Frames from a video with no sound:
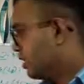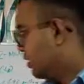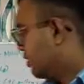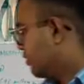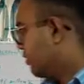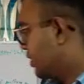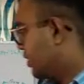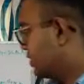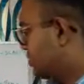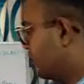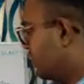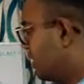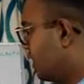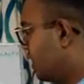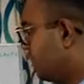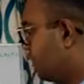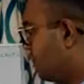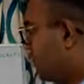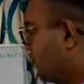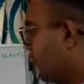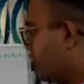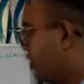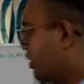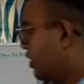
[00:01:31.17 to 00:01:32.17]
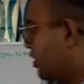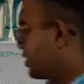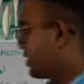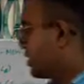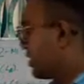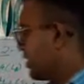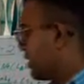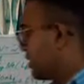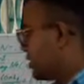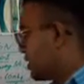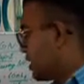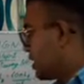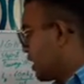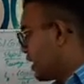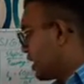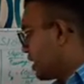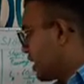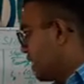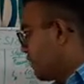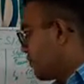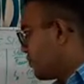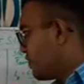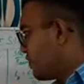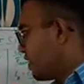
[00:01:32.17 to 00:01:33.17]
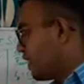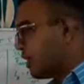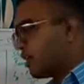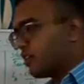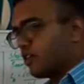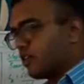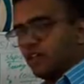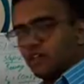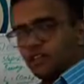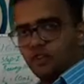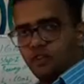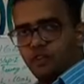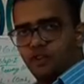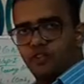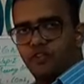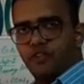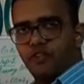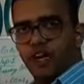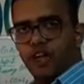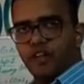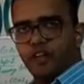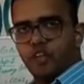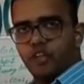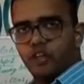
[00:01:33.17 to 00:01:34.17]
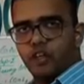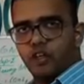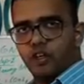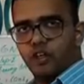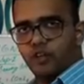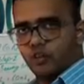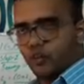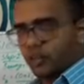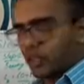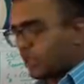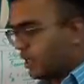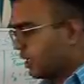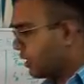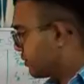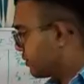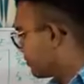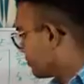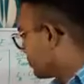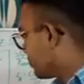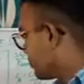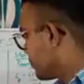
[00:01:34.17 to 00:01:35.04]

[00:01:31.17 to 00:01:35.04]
First we have force is like Ft equal to 5 kilonewton.